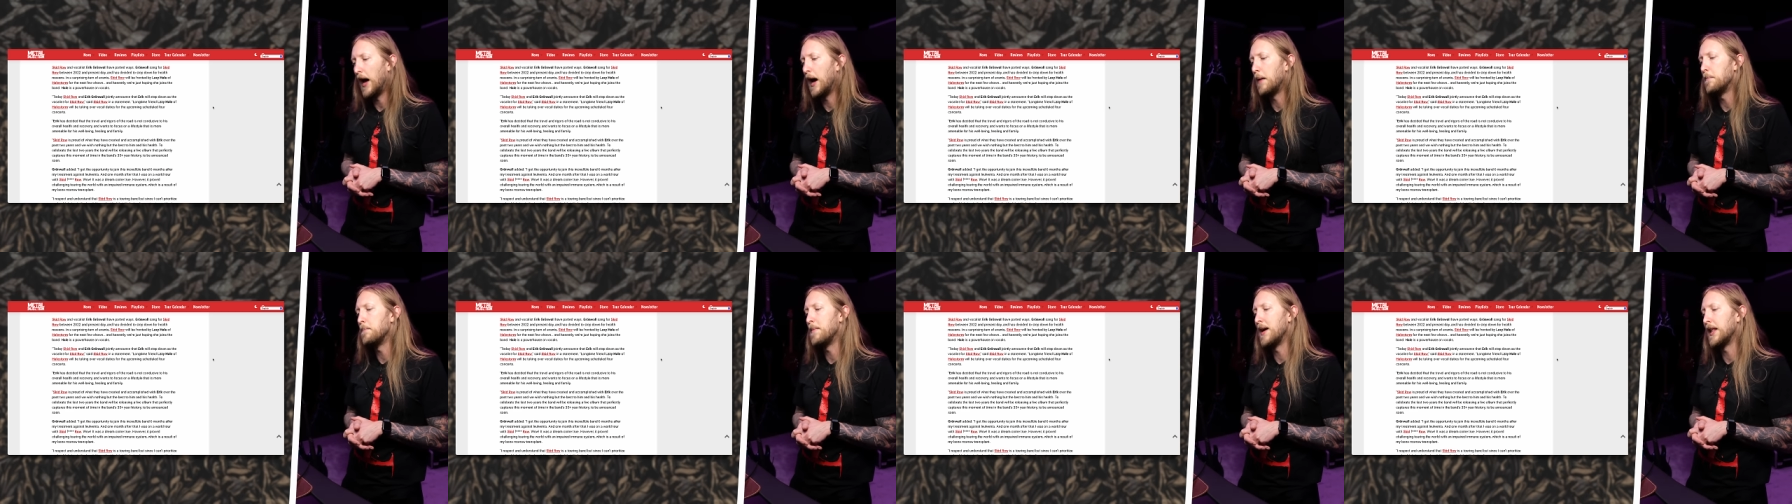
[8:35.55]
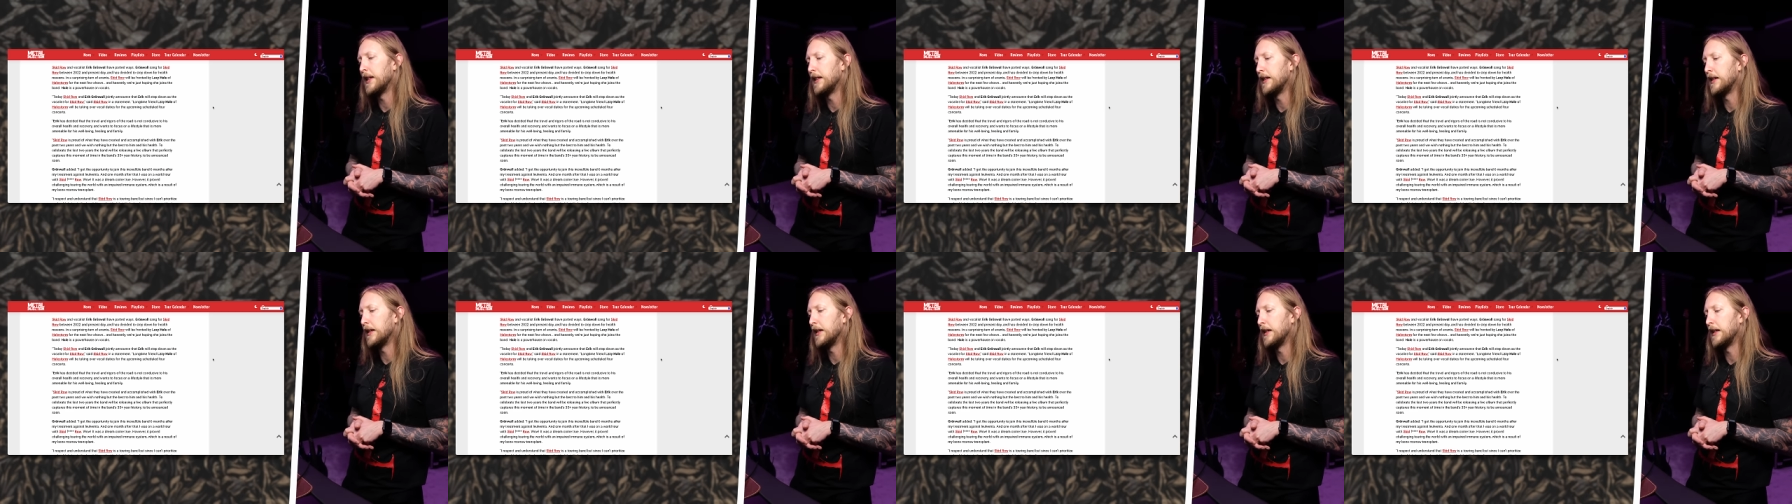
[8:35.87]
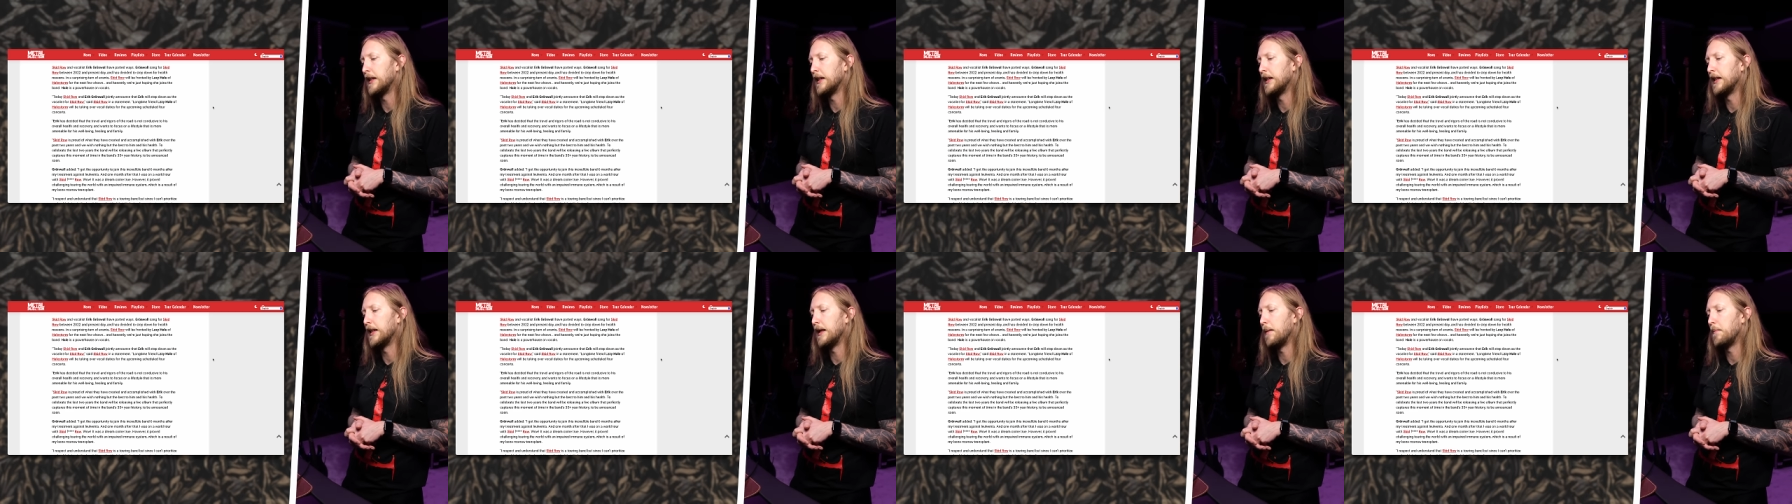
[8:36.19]

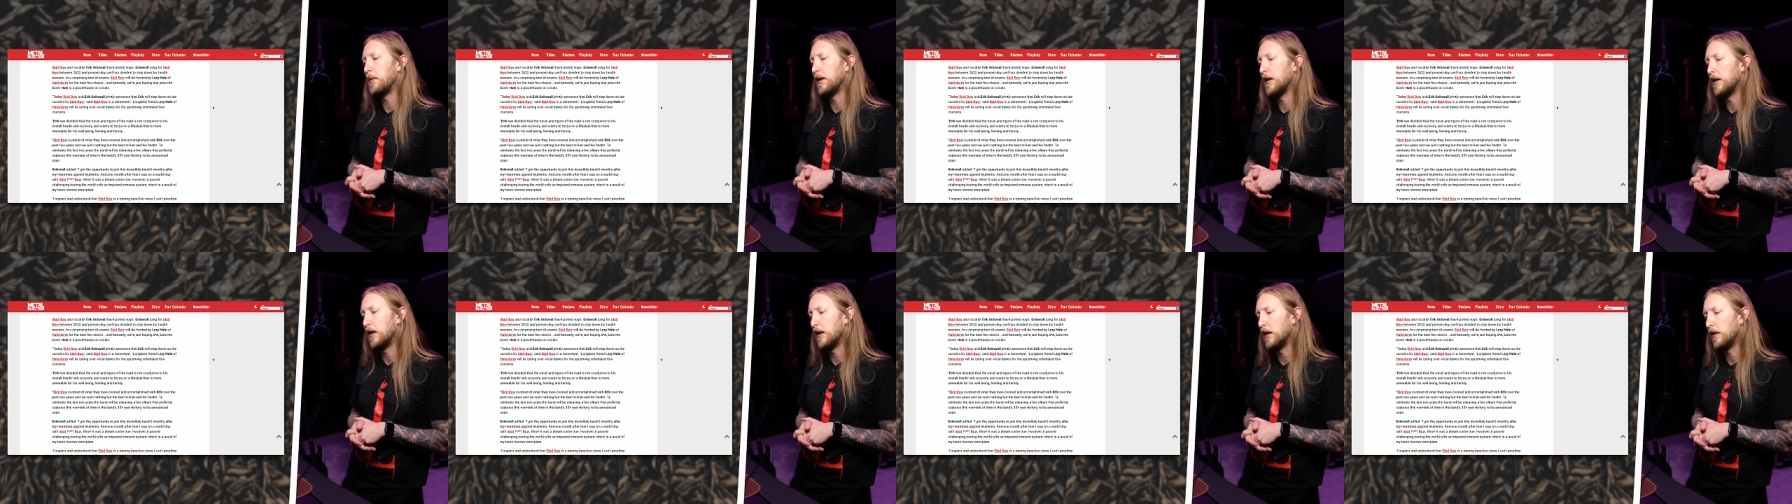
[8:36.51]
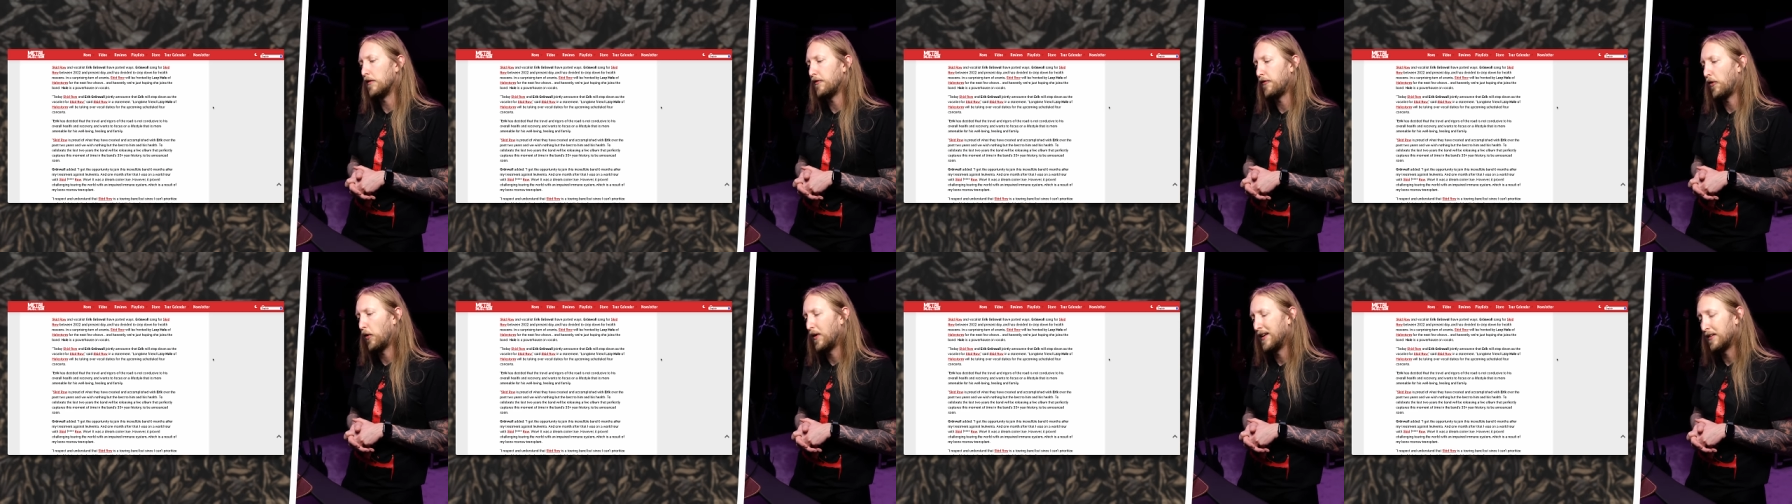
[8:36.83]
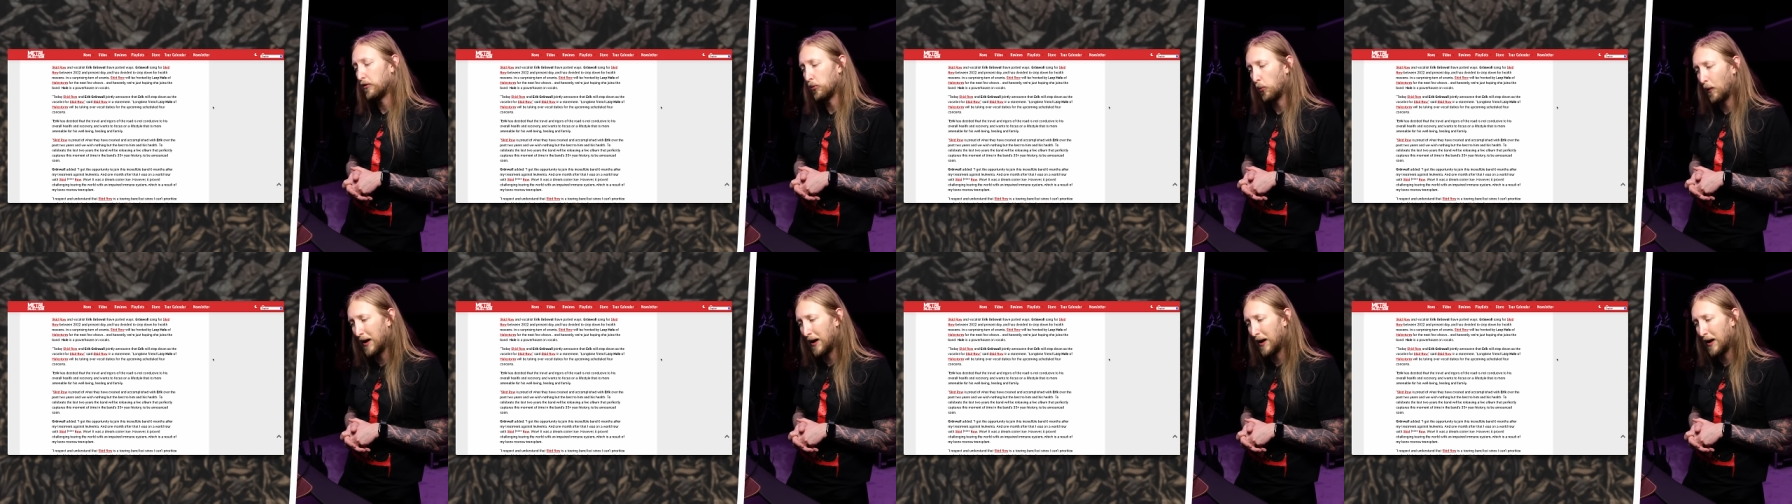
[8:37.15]
amenable for his